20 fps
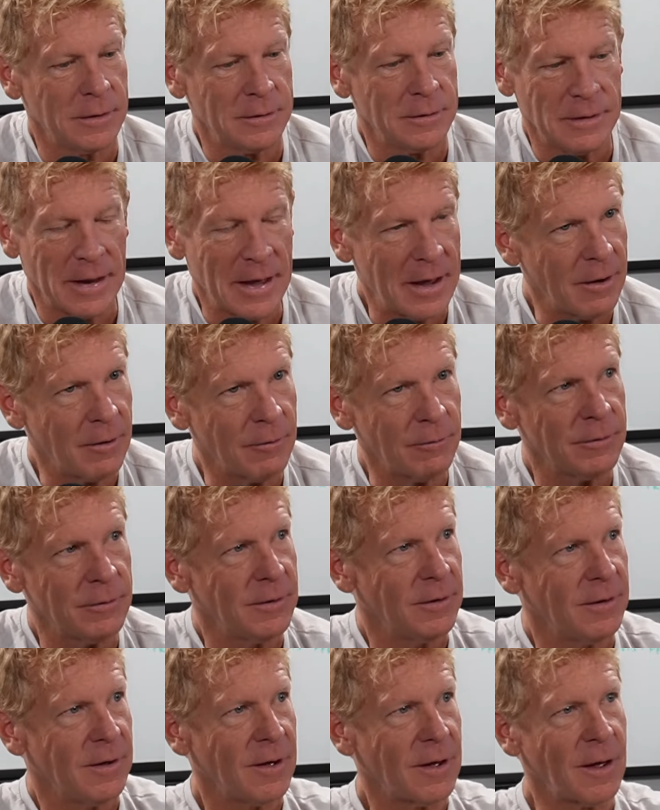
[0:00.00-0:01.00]
Now,
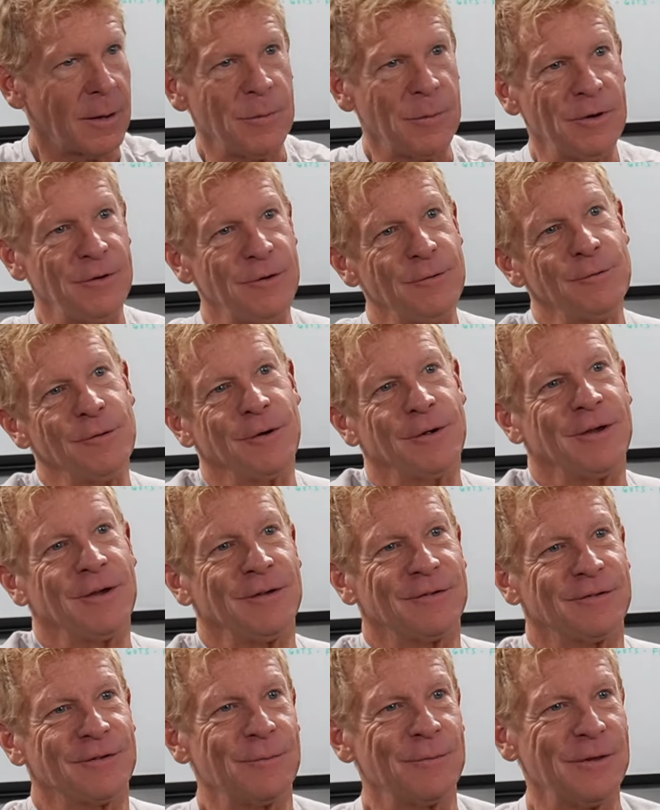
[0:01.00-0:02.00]
I mean, you look
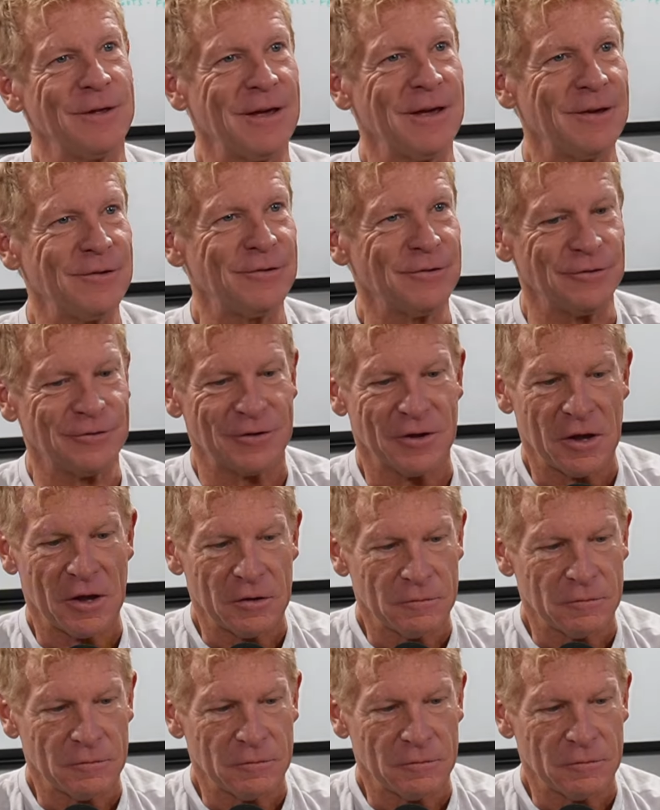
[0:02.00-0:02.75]
at some of the engines,